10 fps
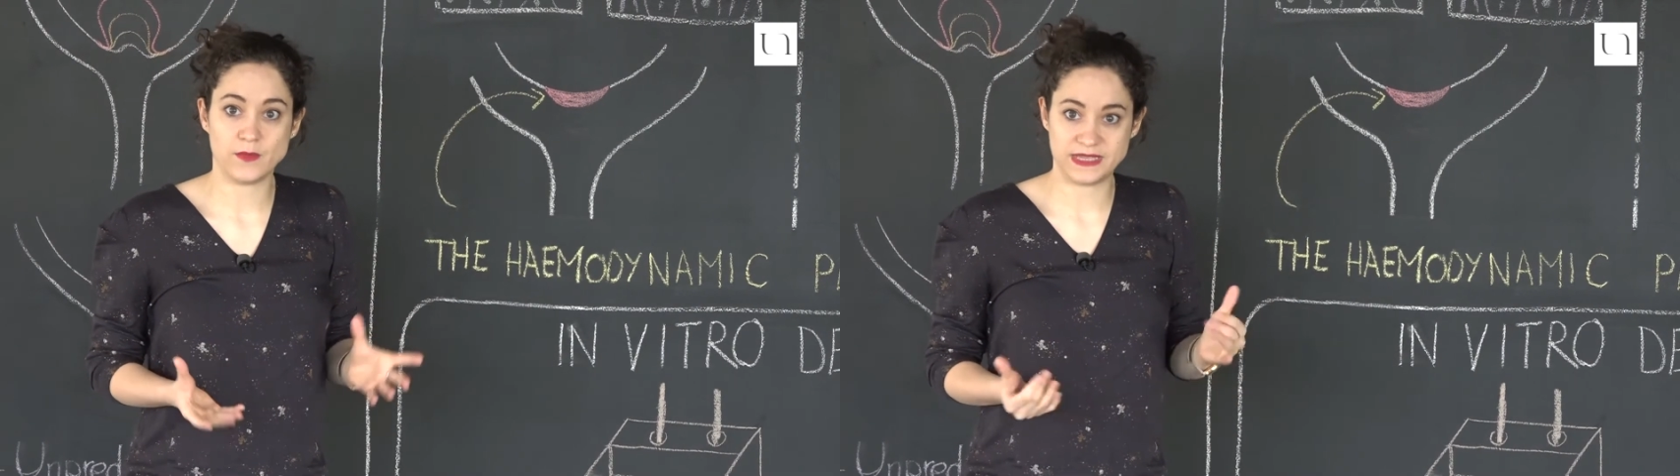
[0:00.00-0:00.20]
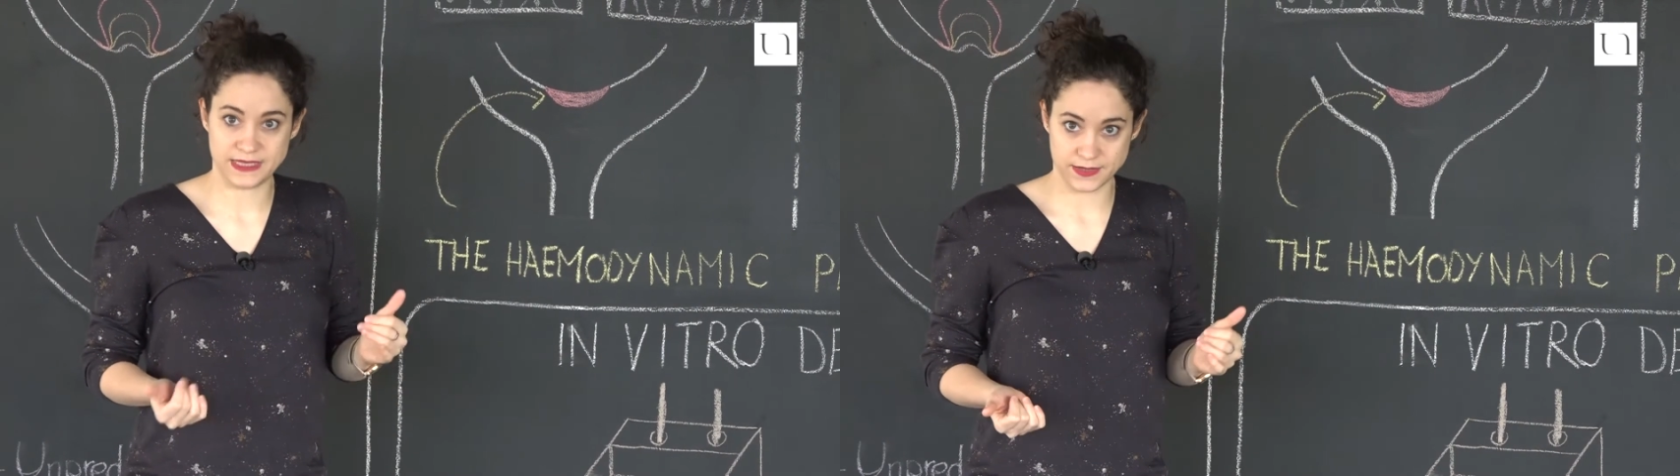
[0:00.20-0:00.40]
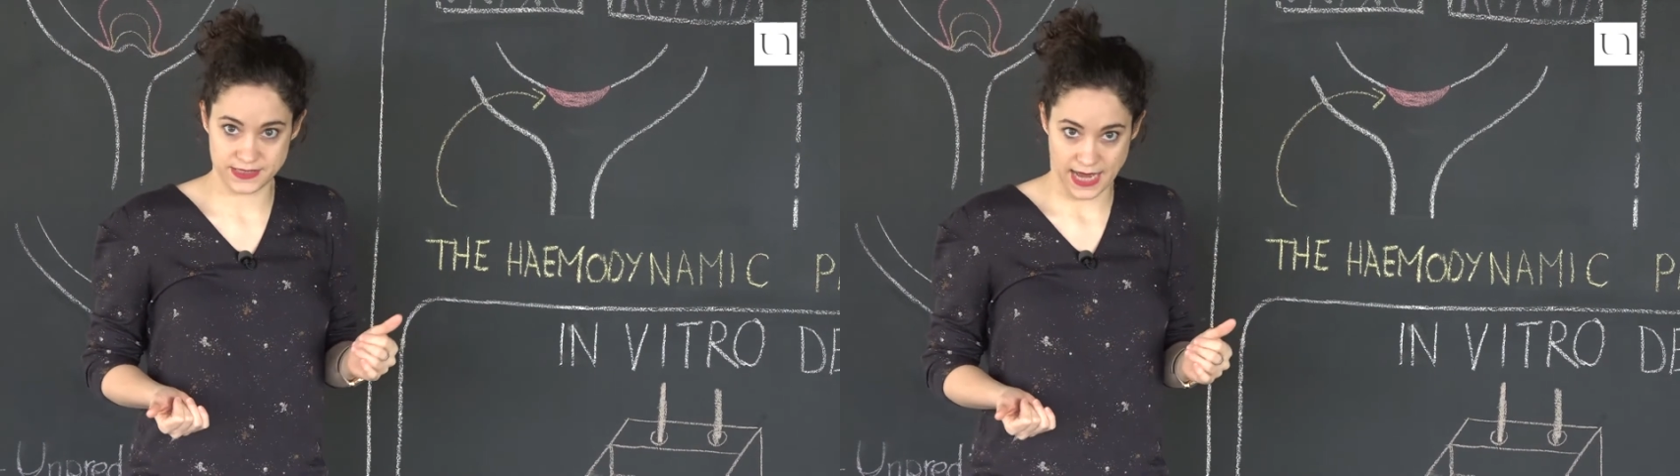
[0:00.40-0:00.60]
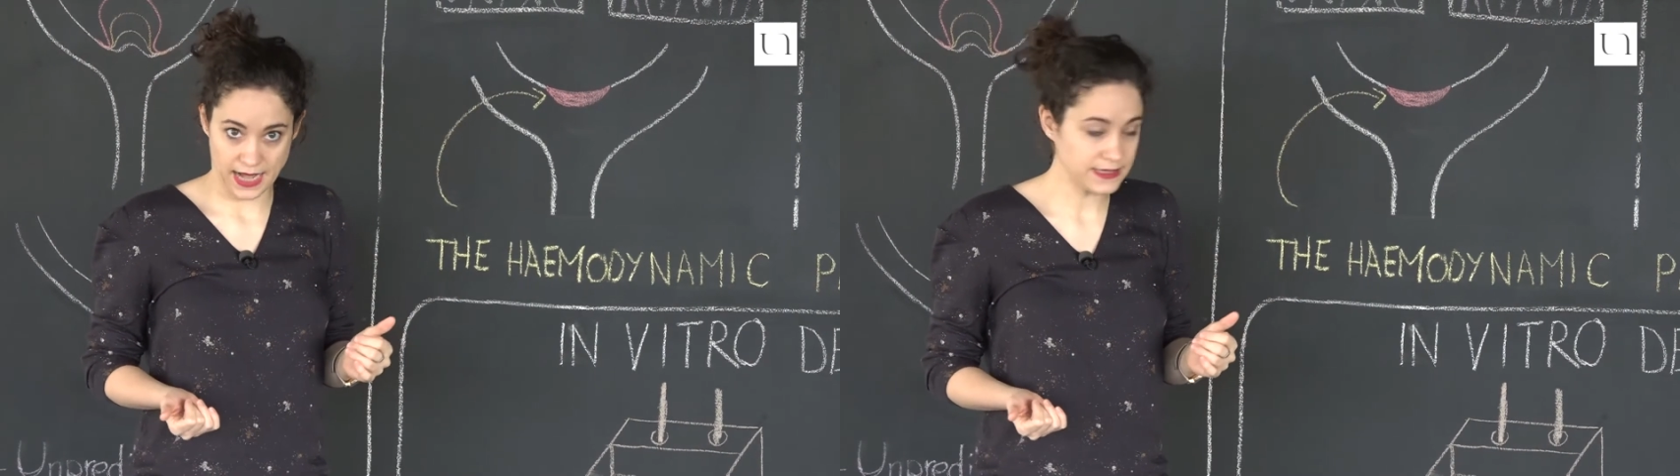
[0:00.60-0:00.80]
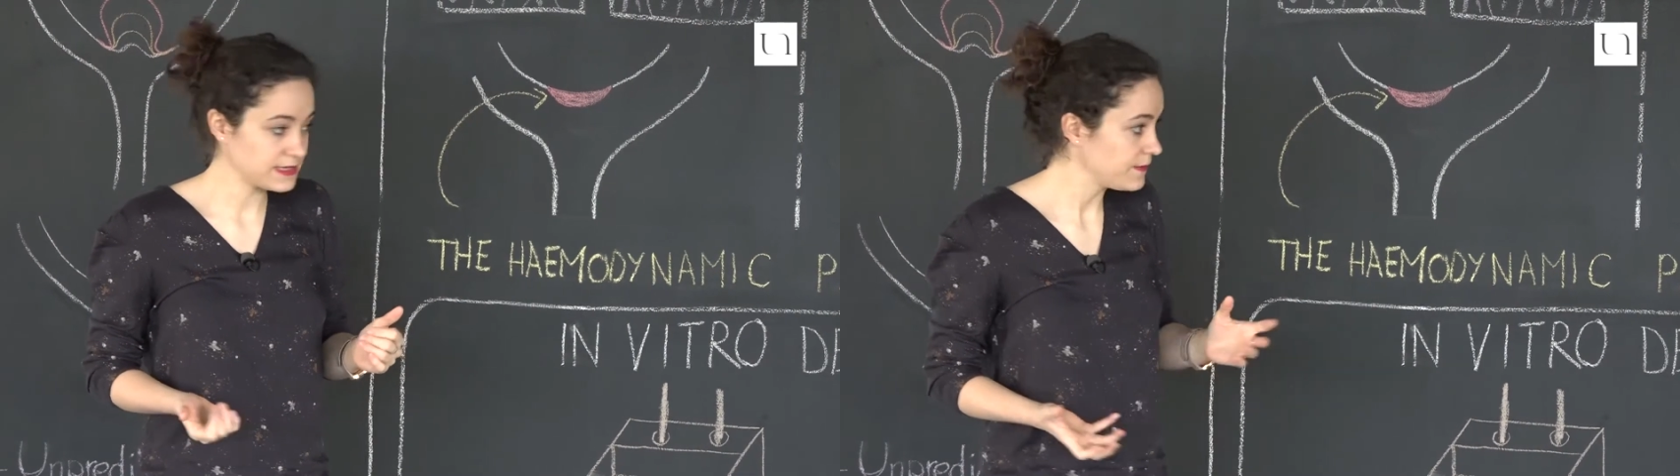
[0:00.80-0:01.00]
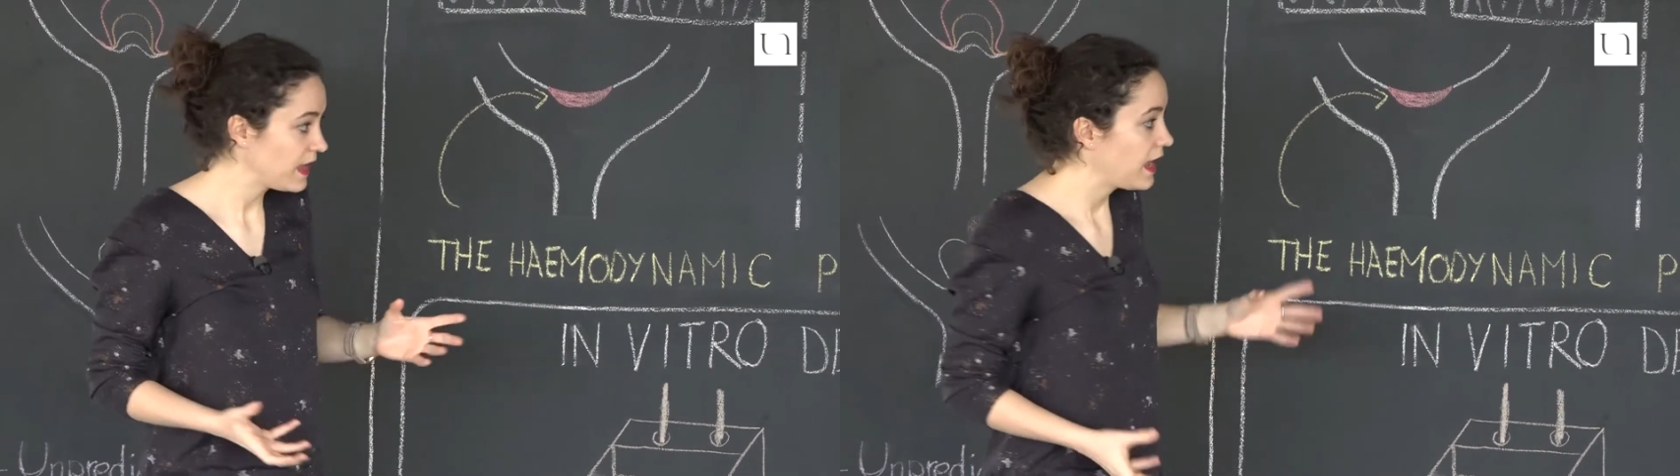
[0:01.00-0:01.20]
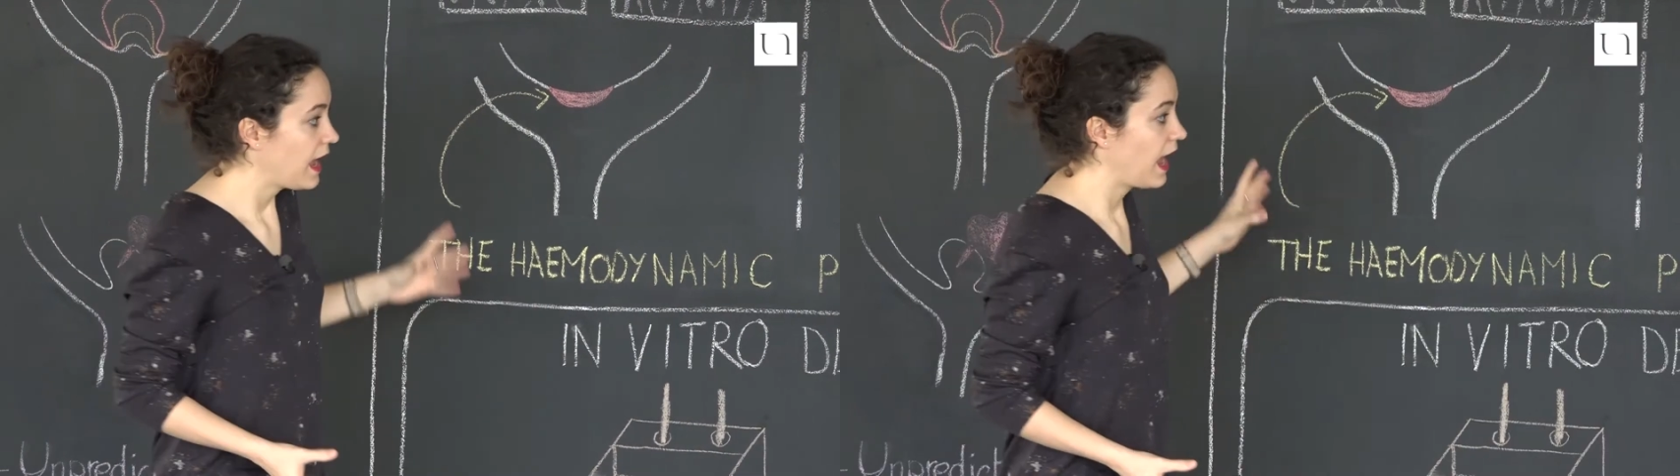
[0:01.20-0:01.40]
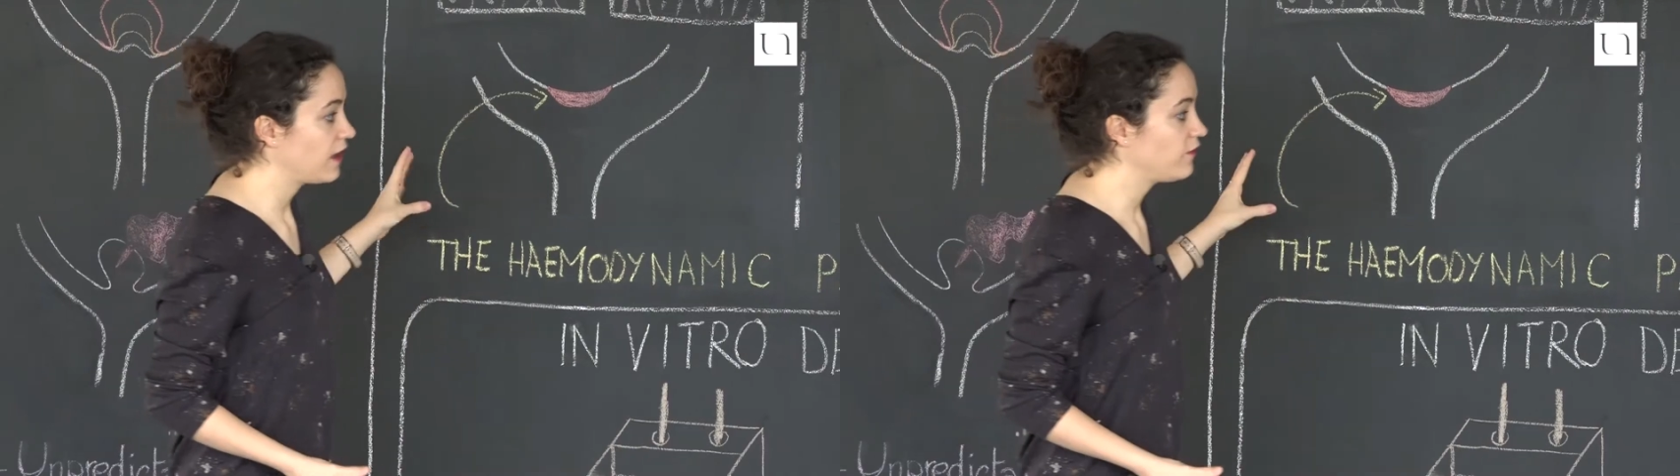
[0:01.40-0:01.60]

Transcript: within the cells. And